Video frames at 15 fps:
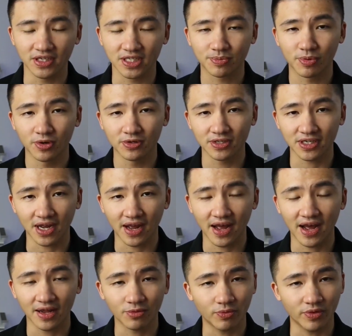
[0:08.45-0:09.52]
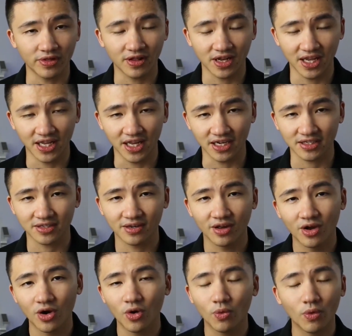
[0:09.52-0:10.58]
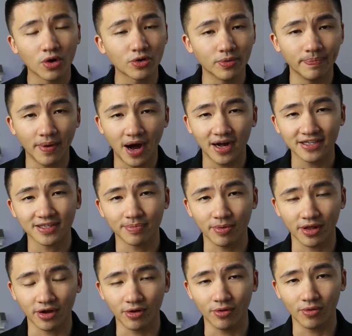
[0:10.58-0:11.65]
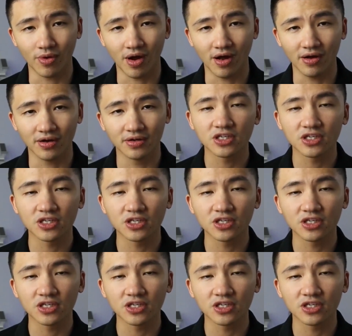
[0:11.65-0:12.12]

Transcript: experience I had with Linux, what could possibly go wrong?